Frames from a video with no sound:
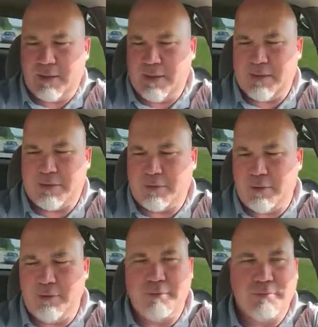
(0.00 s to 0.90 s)
and the
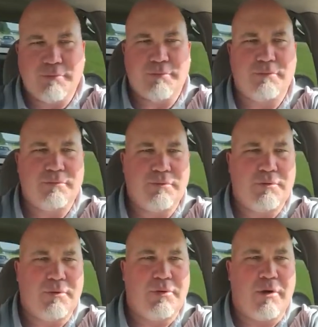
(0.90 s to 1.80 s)
crew,
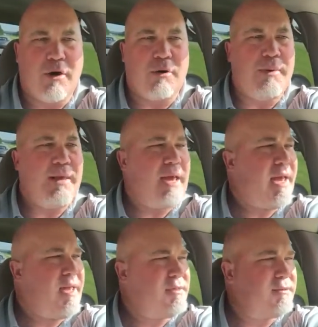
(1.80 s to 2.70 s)

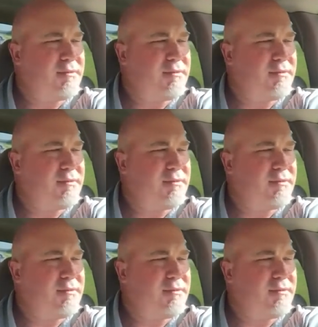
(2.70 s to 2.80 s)
RBI.